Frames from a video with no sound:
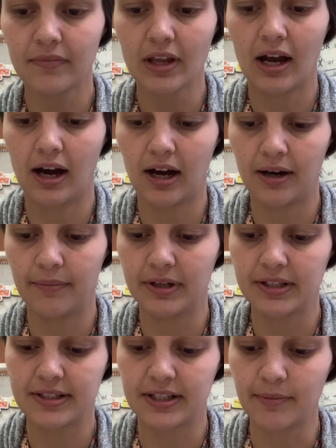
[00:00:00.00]

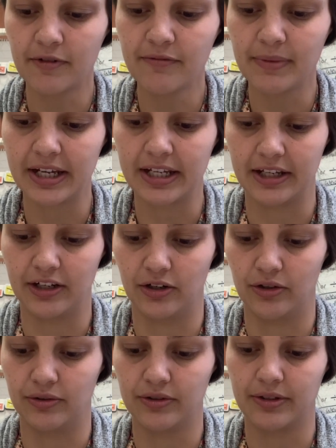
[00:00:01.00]
Some of my
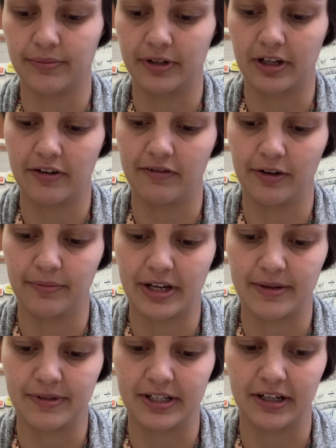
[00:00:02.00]
kiddos, I'm going to cover up
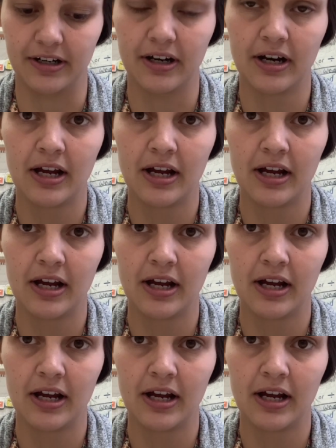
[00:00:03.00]
names here.